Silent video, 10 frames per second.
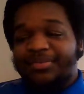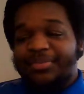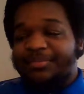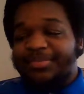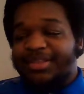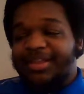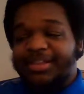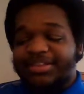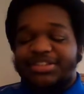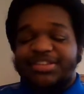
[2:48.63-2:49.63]
from
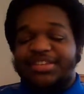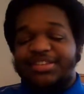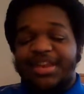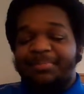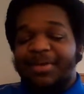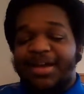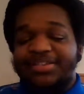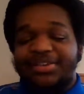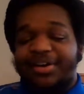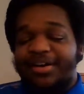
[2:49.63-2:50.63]
Lily, just a snippet I
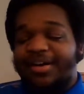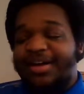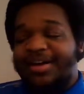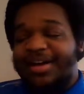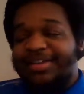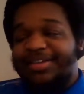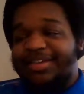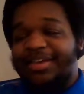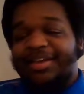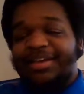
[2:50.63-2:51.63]
saw, I
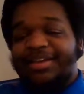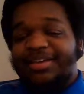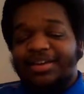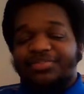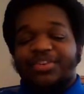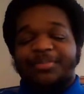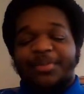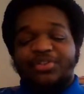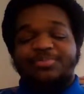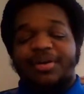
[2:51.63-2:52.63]
guess for the
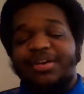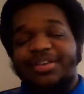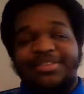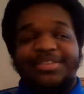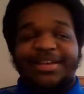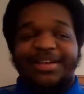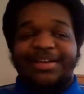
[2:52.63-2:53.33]
most part it's